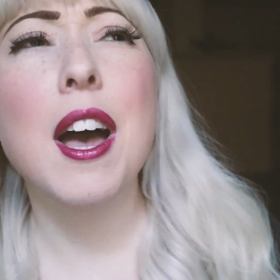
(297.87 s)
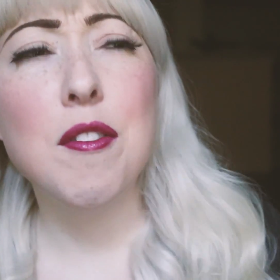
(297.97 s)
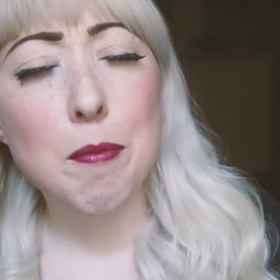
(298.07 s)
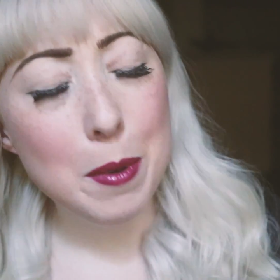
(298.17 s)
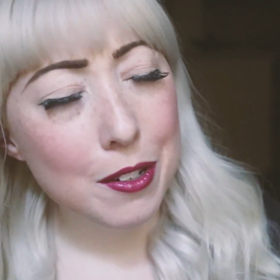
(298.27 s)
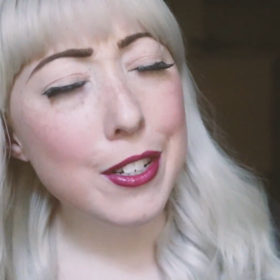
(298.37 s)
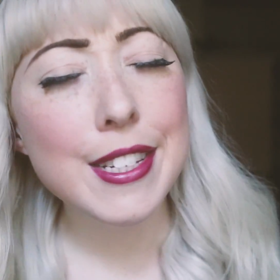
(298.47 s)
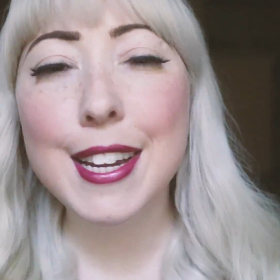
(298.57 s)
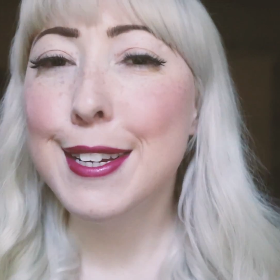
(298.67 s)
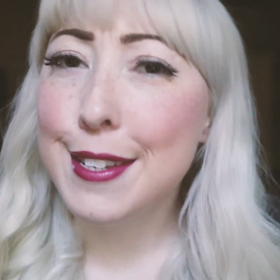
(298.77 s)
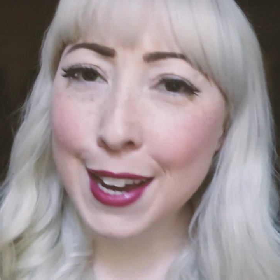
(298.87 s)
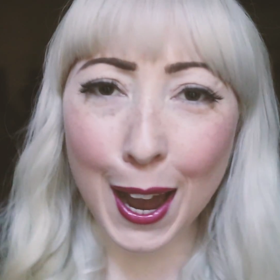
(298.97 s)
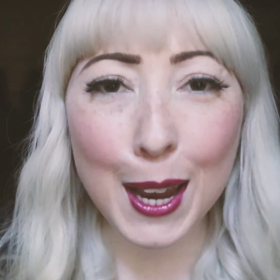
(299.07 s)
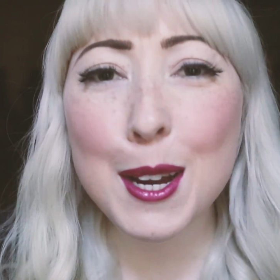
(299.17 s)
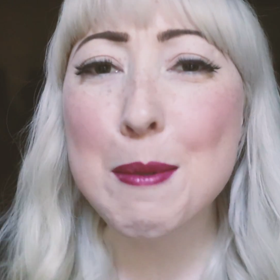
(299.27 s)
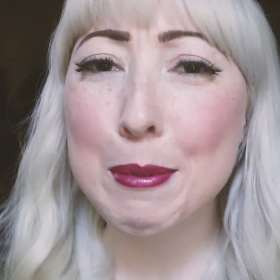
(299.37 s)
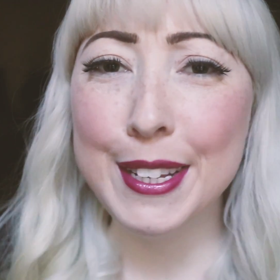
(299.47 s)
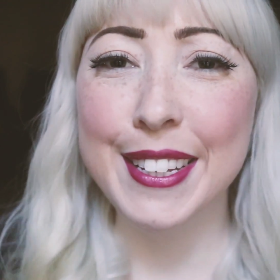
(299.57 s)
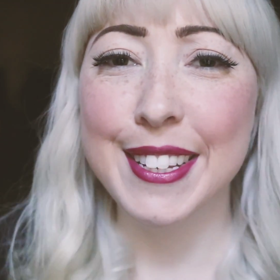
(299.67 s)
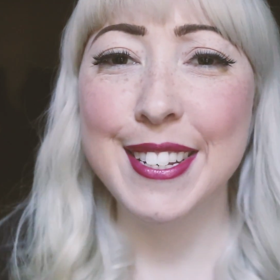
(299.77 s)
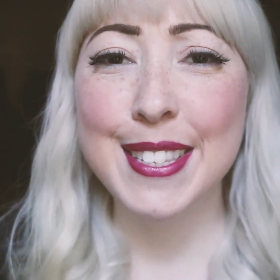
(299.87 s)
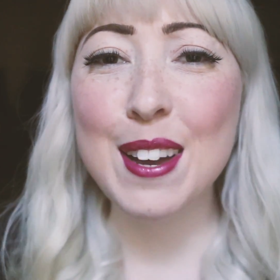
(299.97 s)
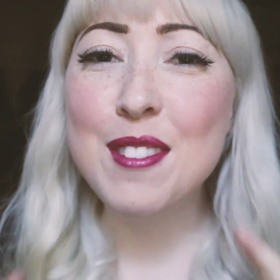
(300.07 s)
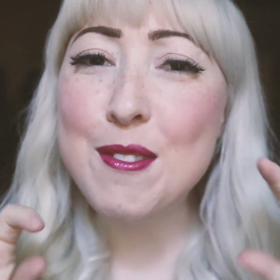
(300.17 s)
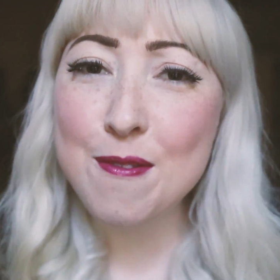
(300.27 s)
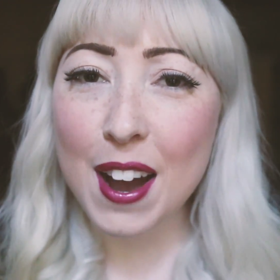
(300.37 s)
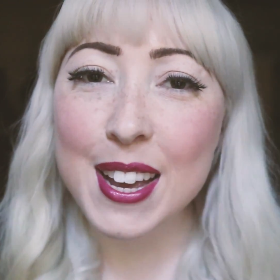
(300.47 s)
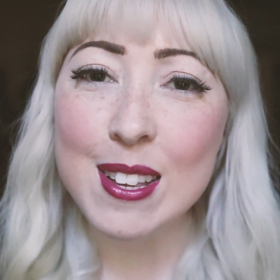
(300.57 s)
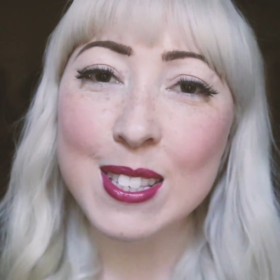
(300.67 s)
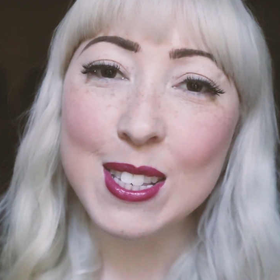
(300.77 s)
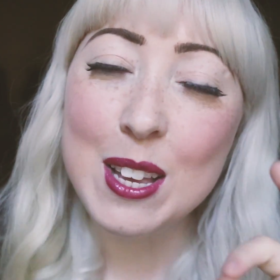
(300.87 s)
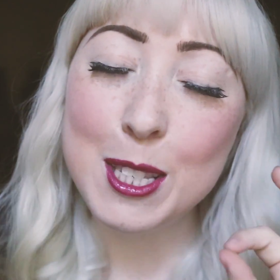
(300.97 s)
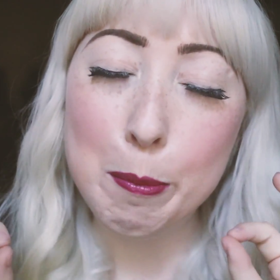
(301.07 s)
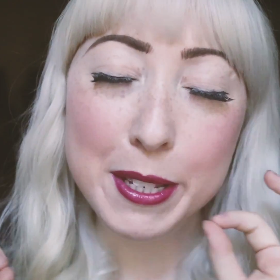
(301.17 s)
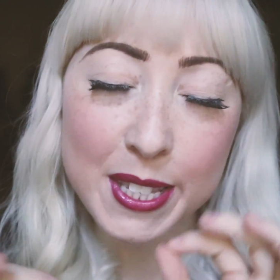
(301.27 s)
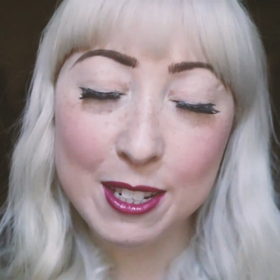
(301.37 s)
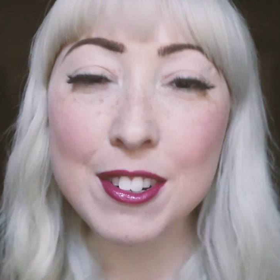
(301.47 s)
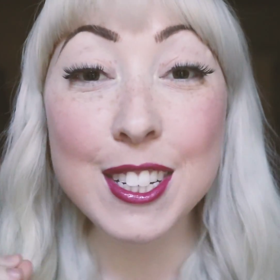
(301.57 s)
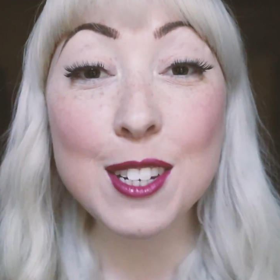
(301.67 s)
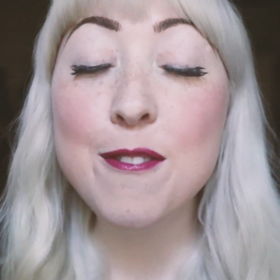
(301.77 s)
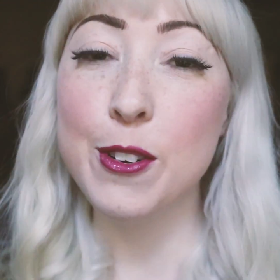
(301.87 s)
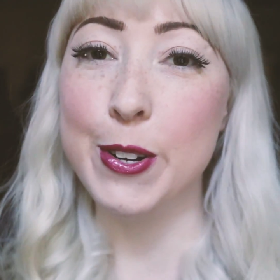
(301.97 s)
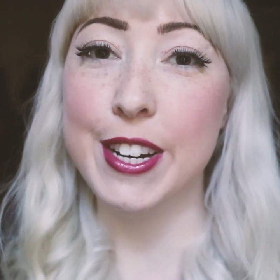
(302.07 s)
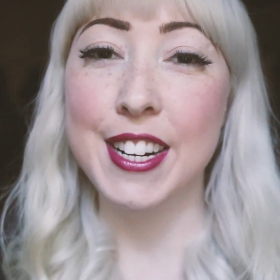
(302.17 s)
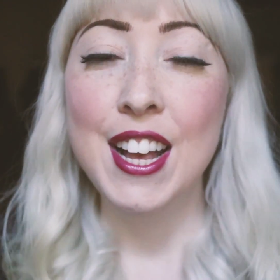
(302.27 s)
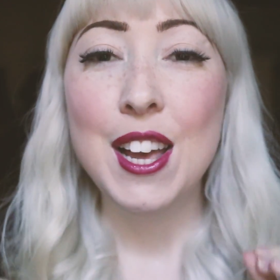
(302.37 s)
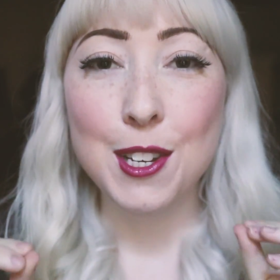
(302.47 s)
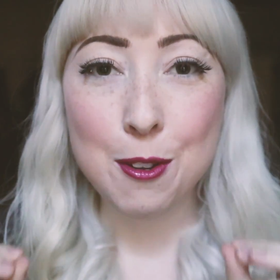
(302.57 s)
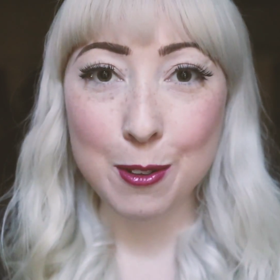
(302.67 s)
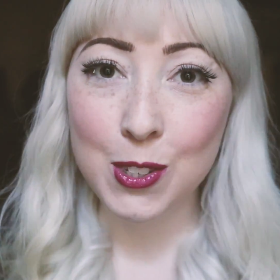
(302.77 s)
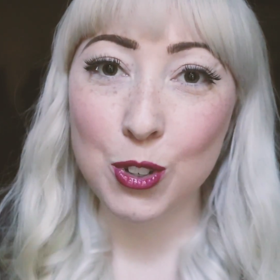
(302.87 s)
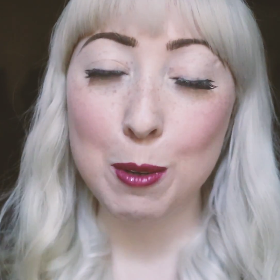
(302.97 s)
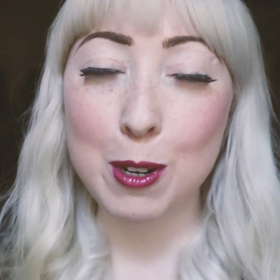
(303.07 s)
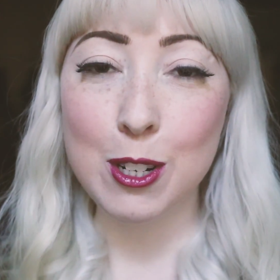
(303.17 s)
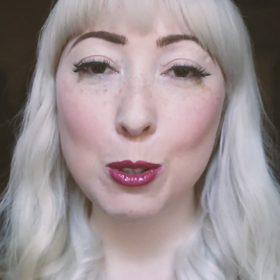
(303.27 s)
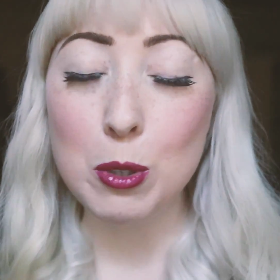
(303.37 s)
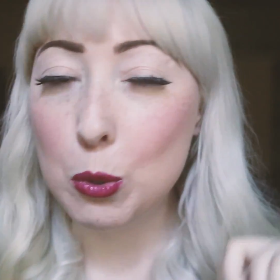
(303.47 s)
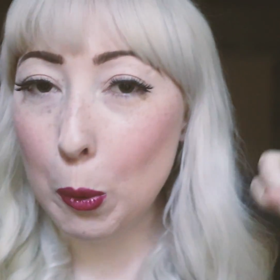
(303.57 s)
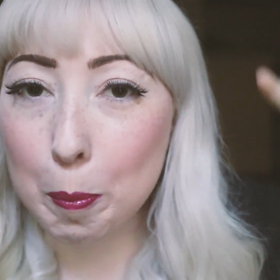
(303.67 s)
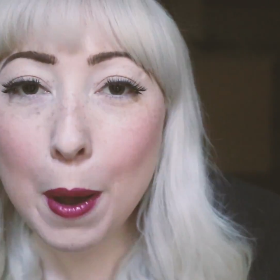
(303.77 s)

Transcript: have built an entire playlist of advice specifically for new streamers, which will